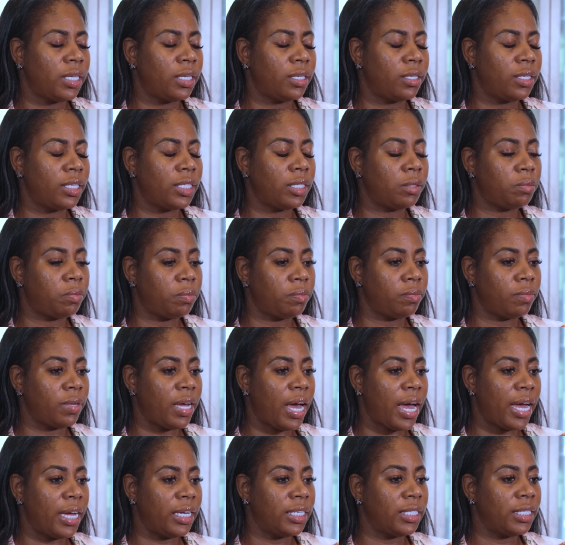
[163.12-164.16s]
this
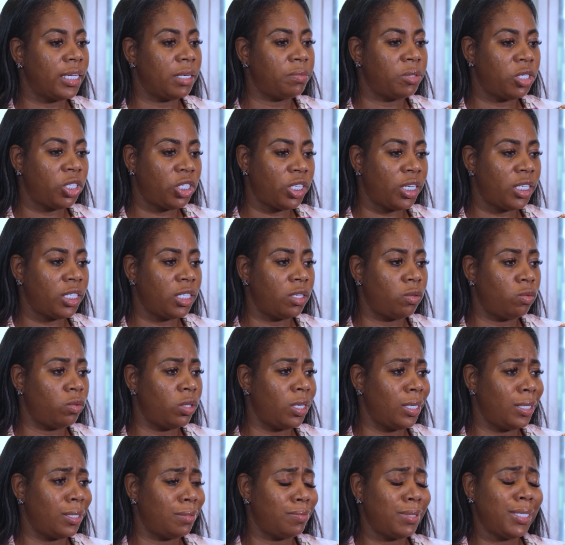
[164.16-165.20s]
guy. His name is Justin
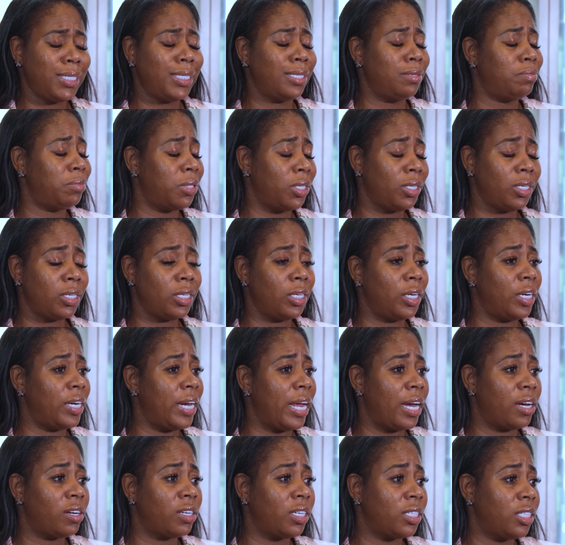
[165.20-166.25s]
Williams. He's a millionaire
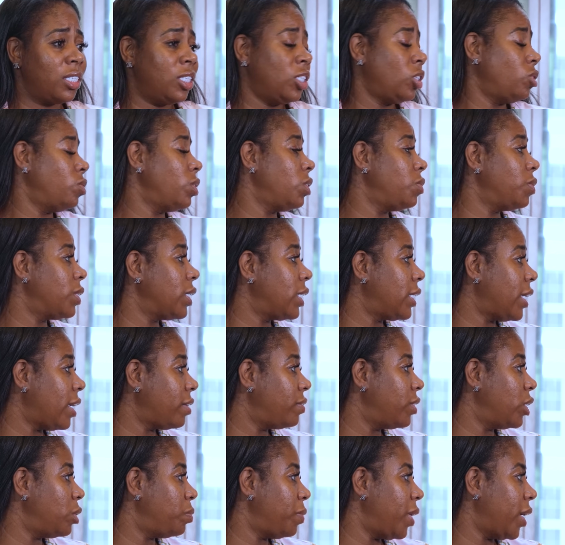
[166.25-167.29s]
now because he's 21
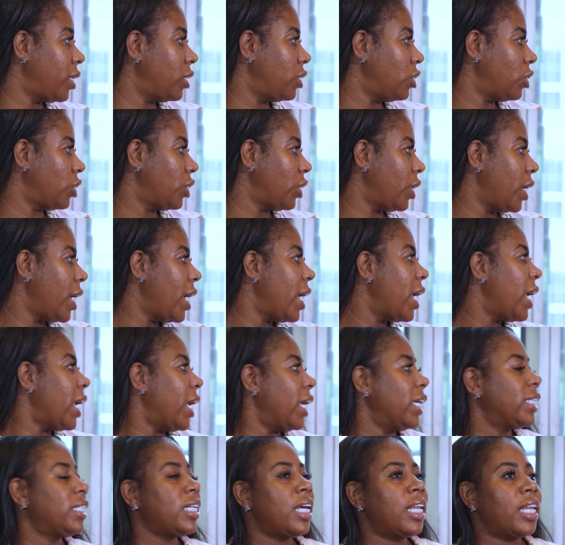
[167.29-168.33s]
Savage manager.
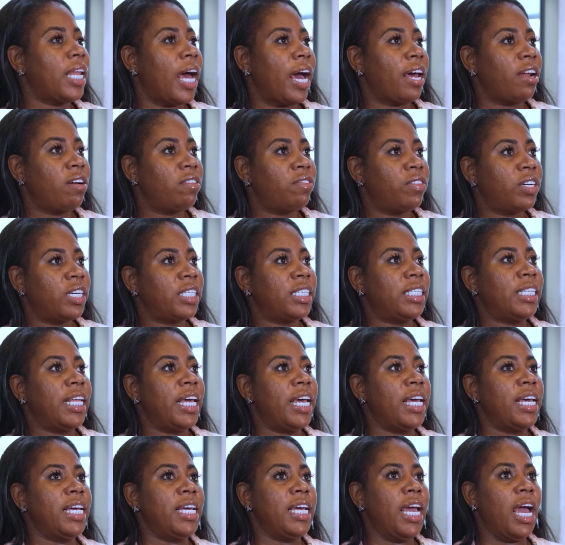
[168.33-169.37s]
It's a lot of us
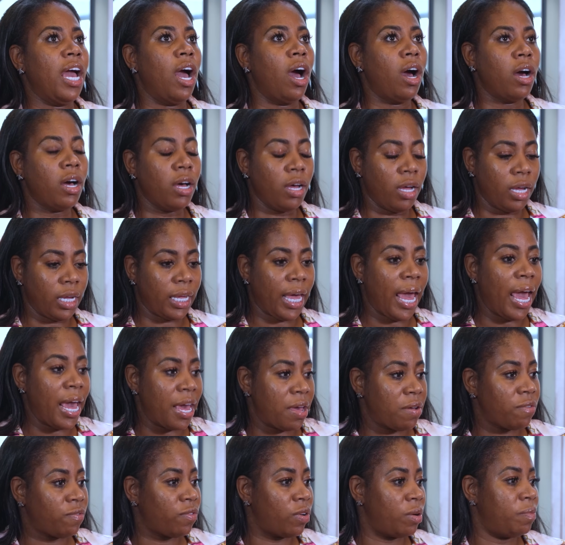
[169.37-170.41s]
that
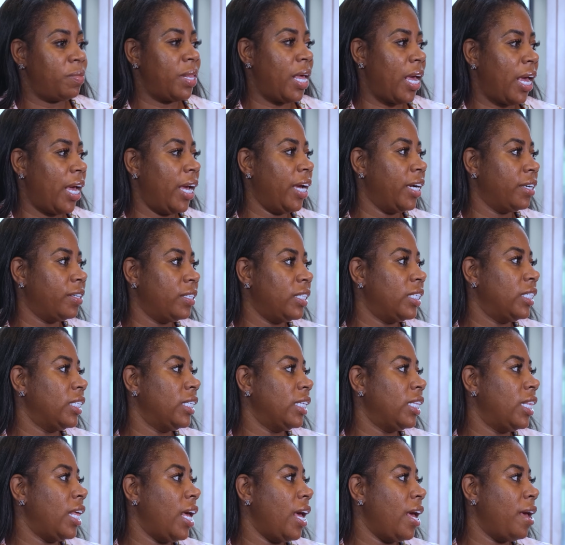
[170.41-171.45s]
came from that area
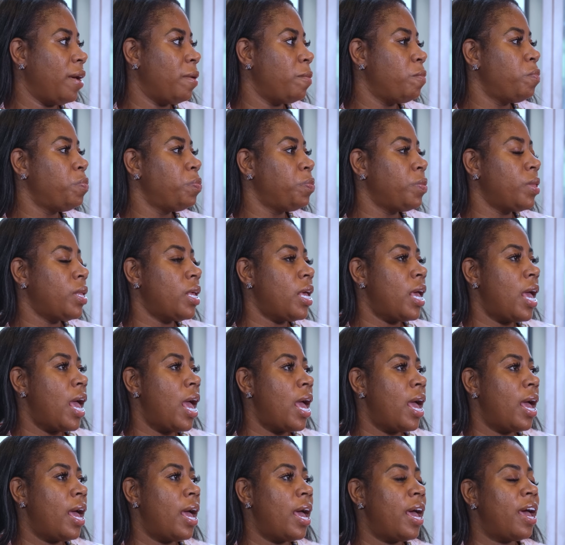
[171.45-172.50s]
that
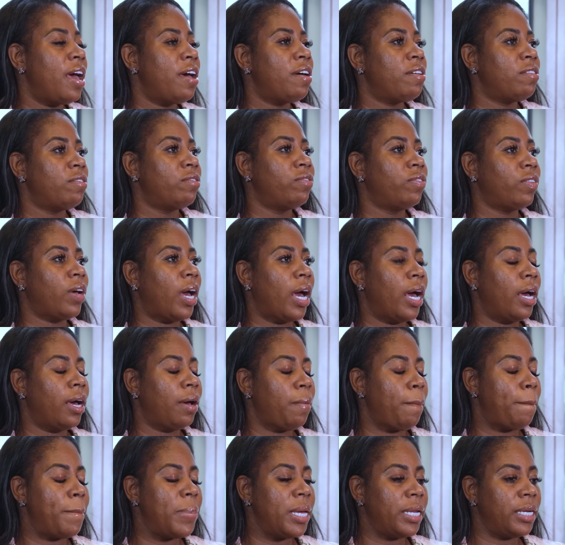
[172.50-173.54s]
have
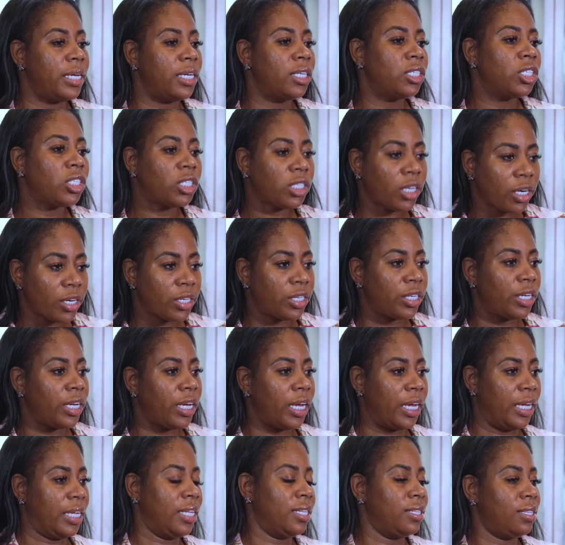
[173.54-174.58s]
been
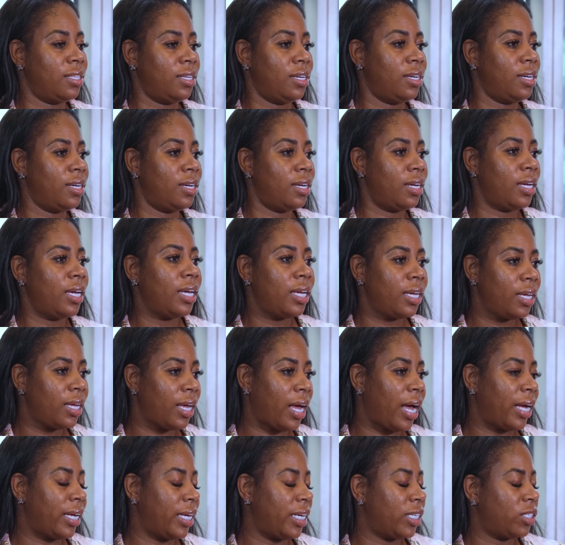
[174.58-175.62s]
inserted in the,
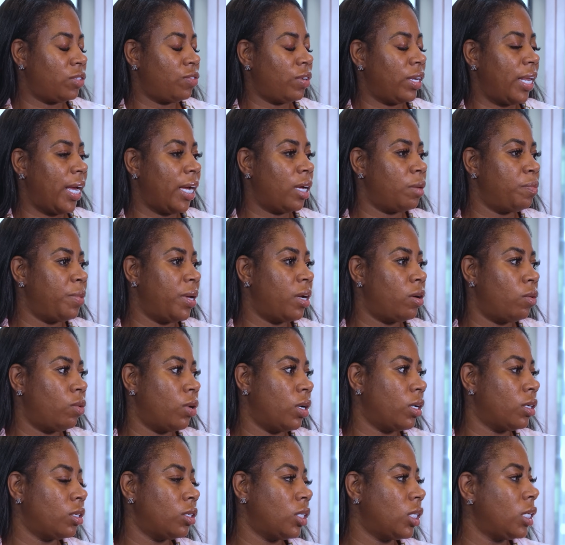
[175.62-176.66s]
I guess for lack of better
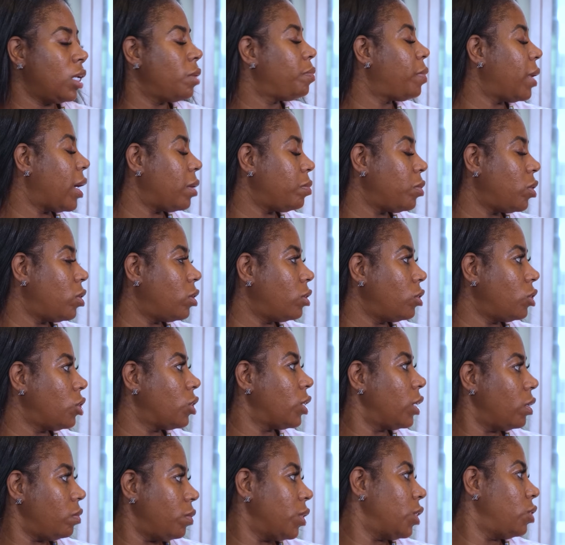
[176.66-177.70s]
words, hip hop culture,
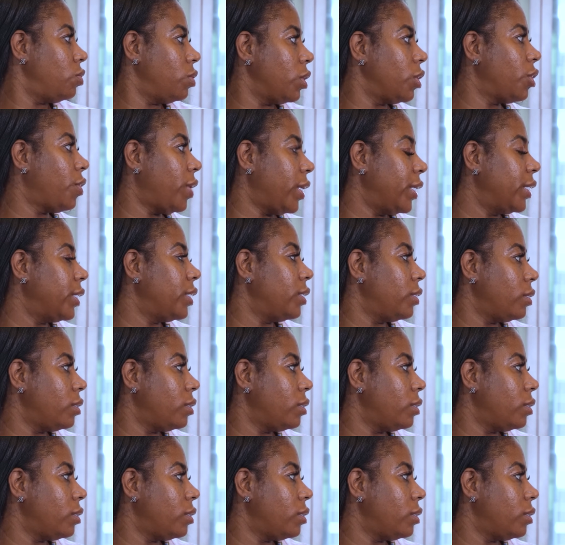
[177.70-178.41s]
and we're doing great.